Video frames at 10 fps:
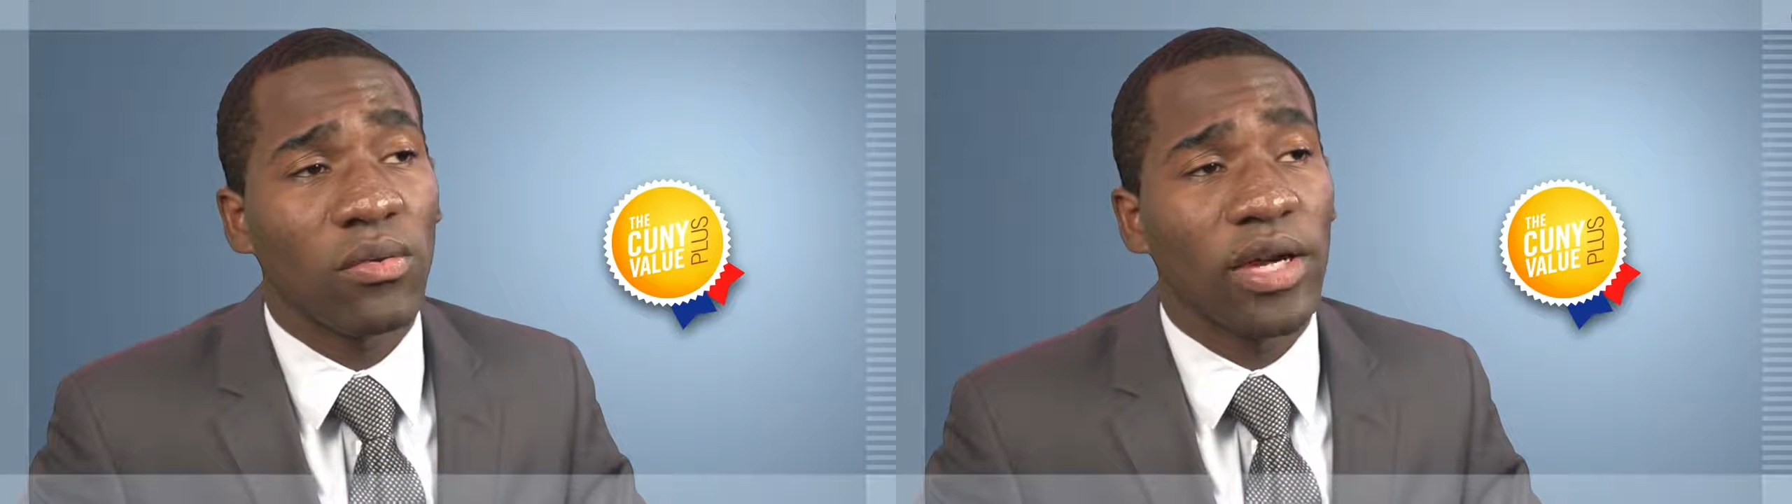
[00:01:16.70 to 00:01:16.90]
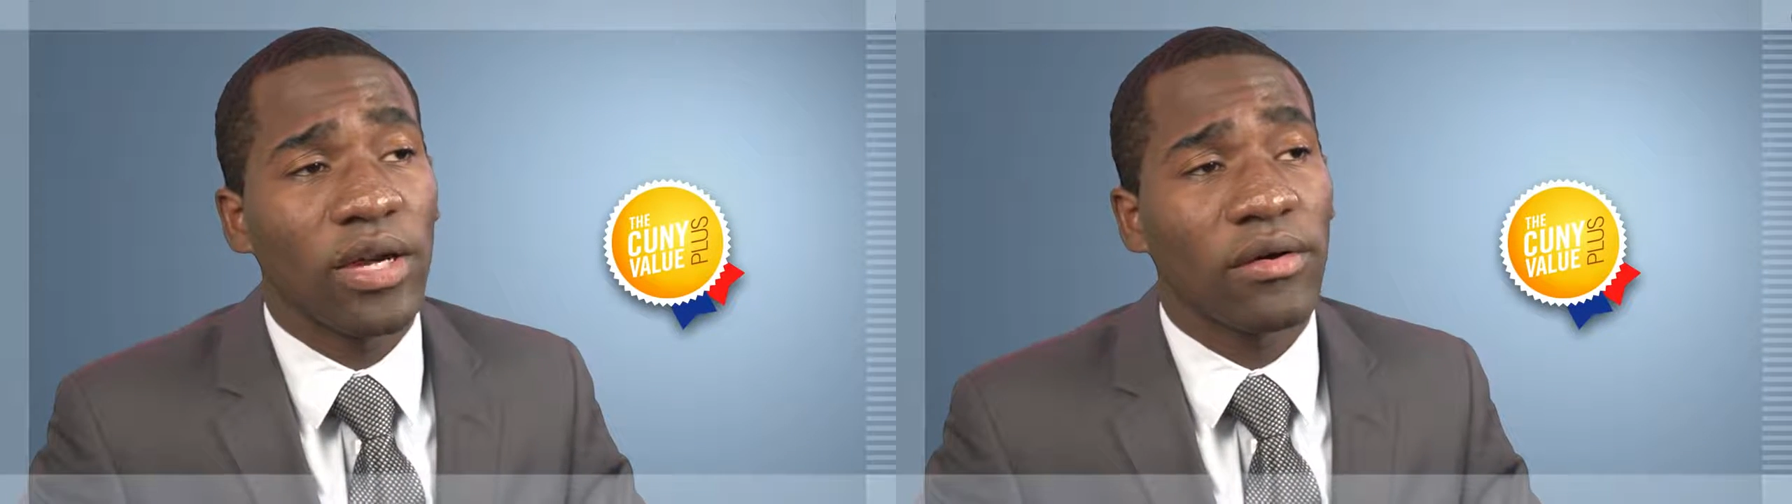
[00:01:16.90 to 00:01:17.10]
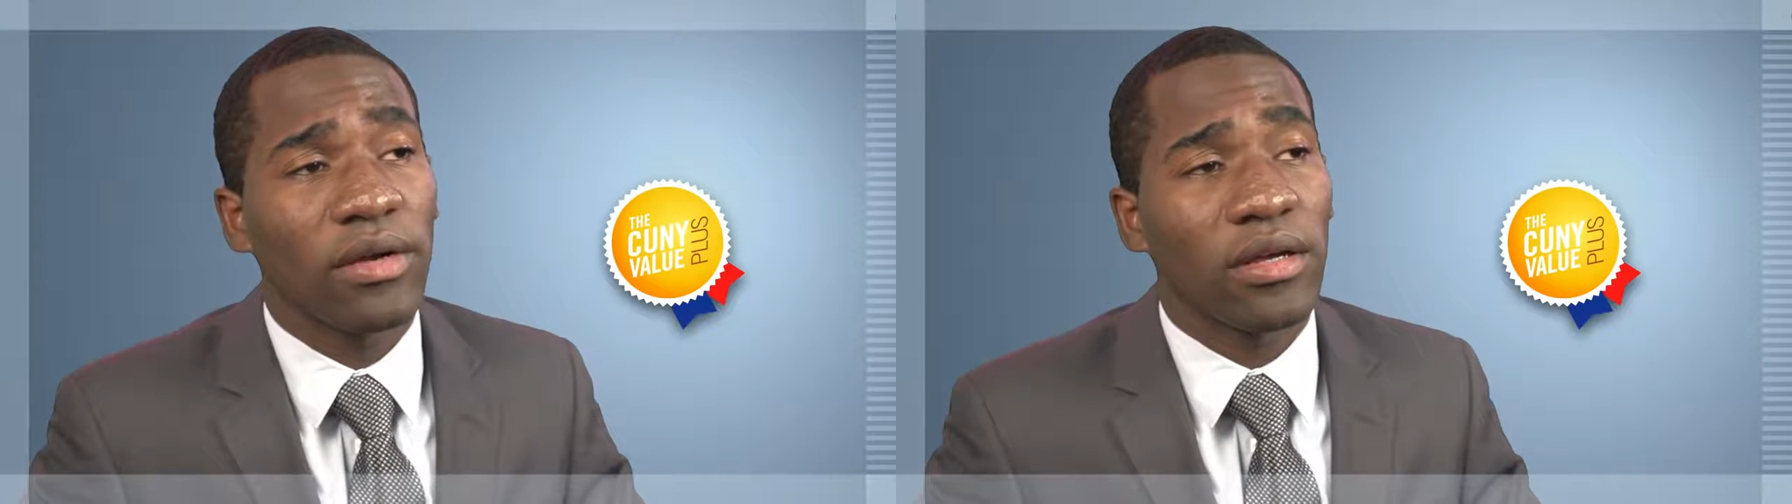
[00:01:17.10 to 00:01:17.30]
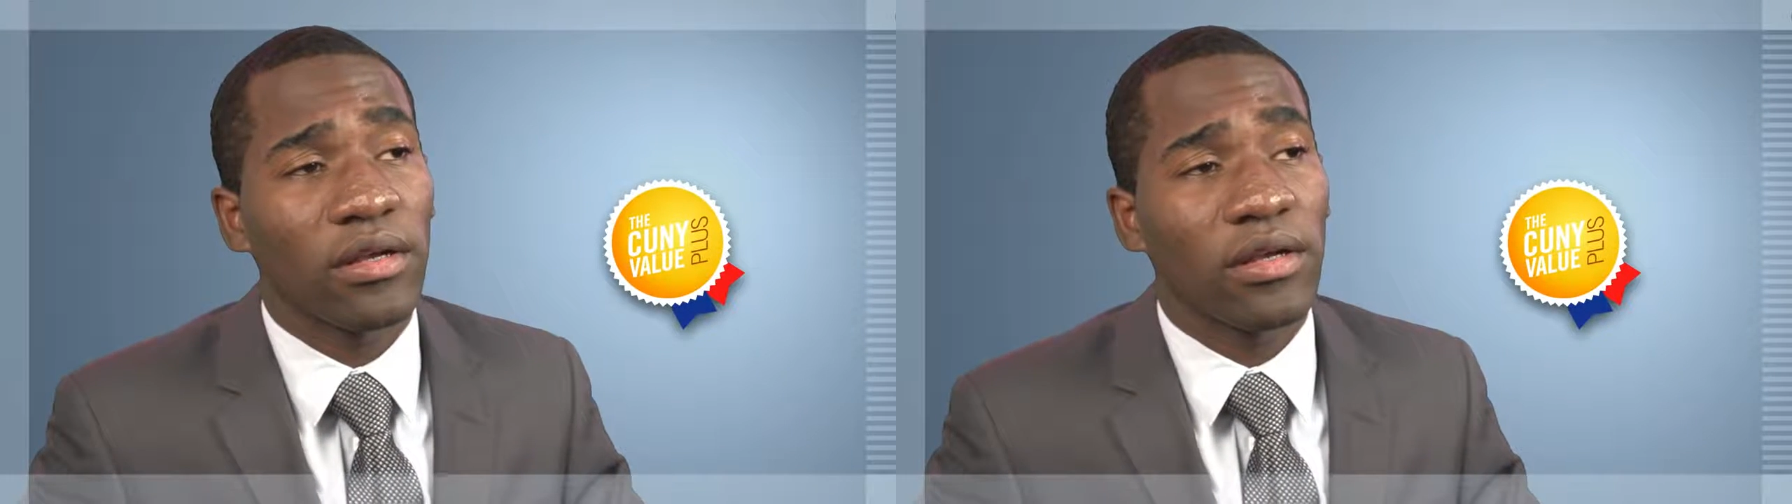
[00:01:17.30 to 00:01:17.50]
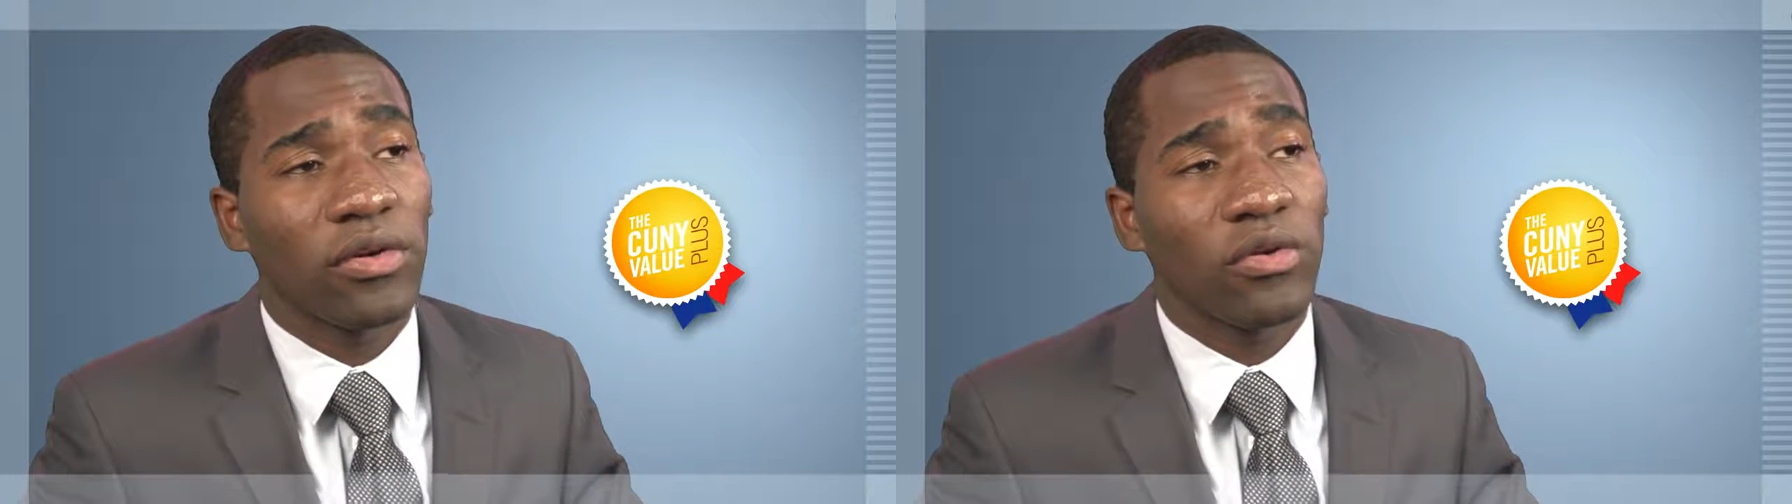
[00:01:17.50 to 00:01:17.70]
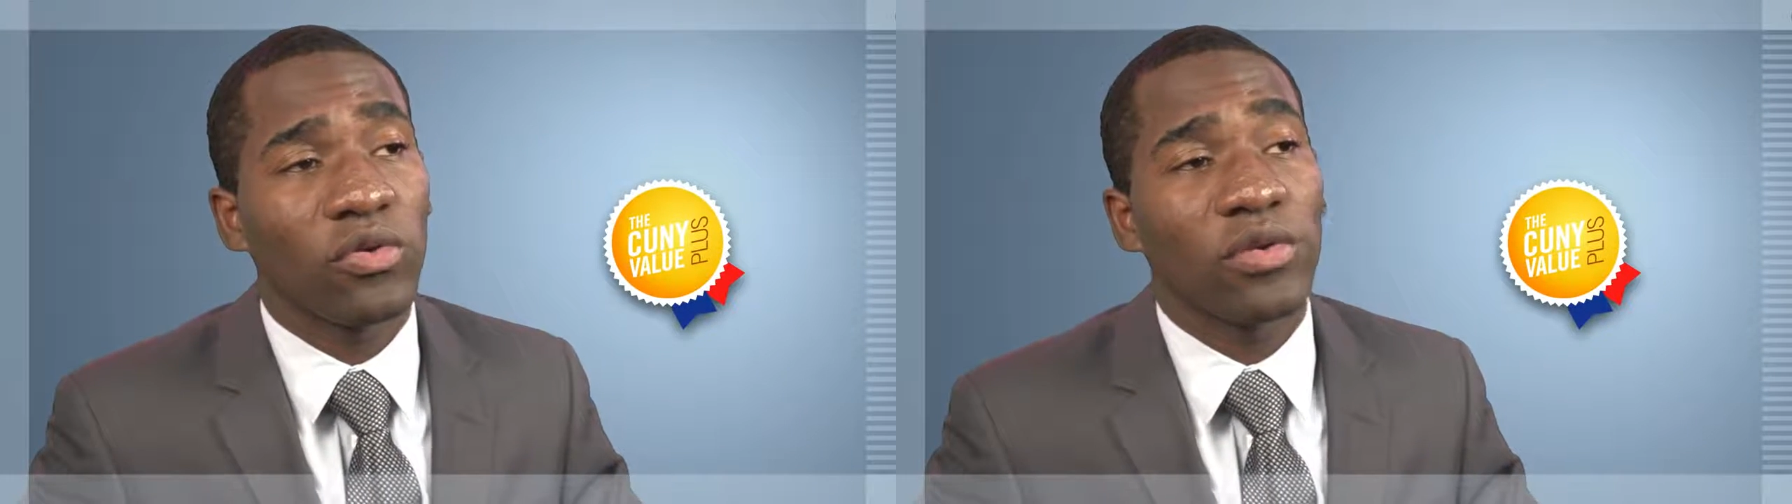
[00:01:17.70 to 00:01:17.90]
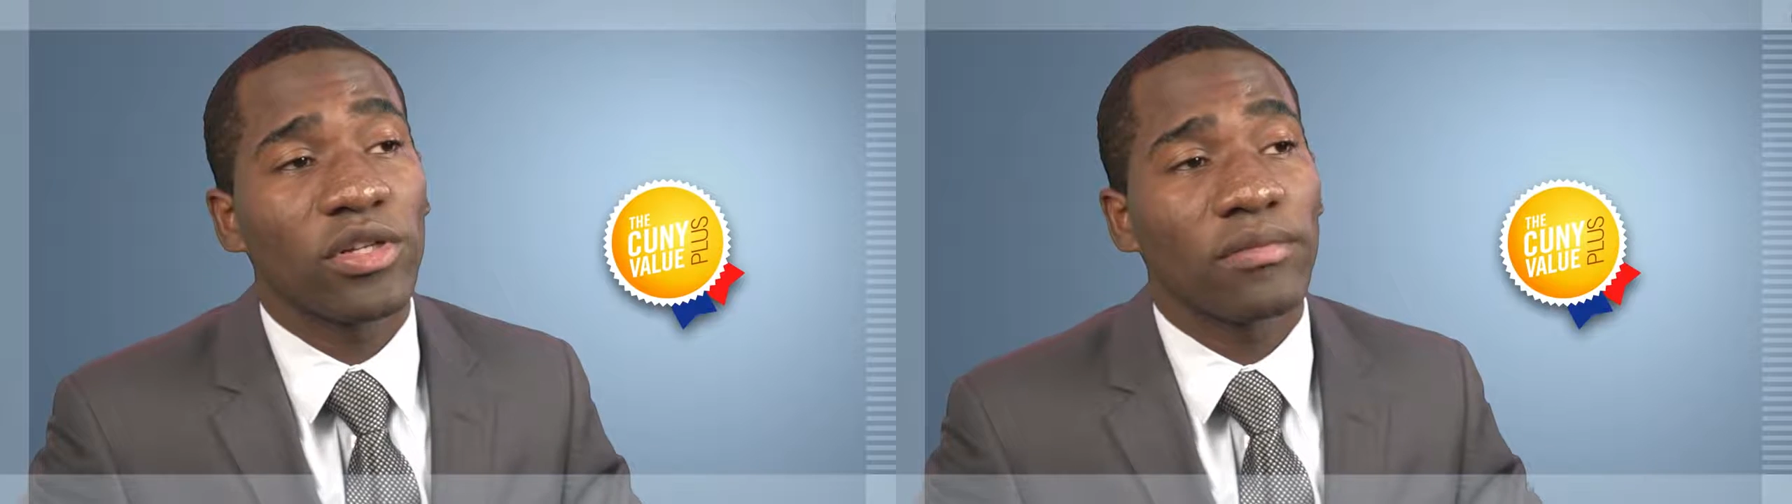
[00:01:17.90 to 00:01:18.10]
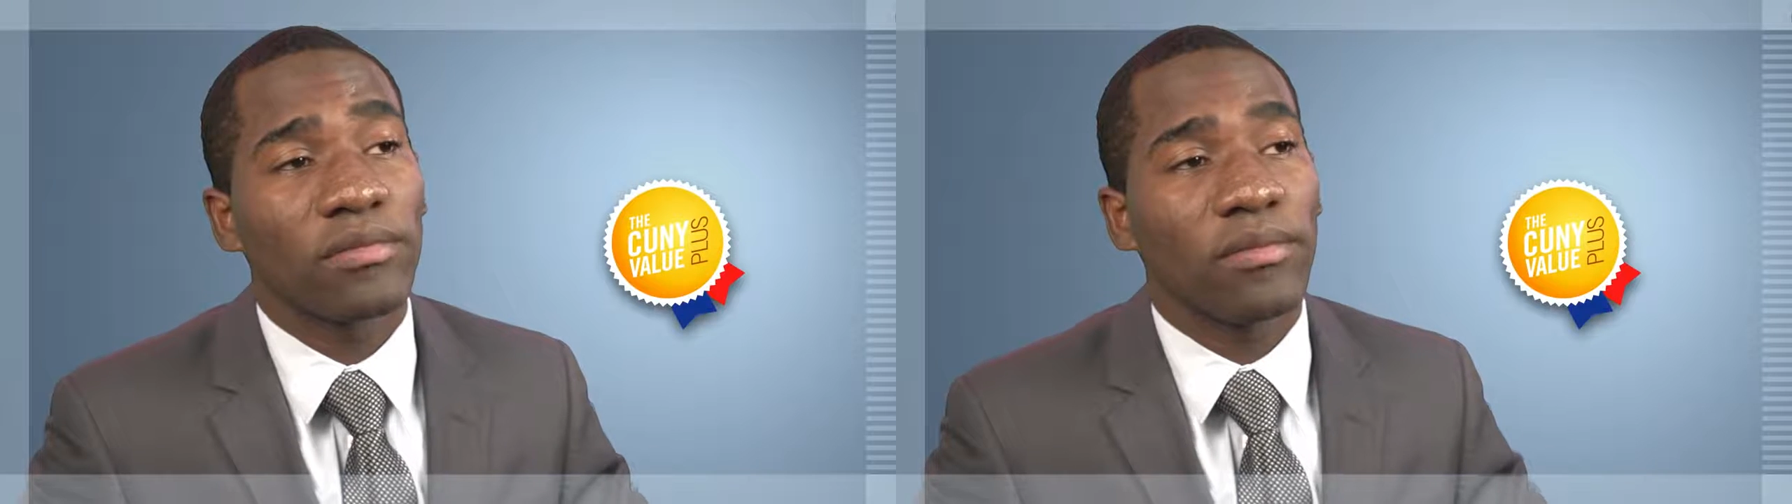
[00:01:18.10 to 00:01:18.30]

where, you know, you would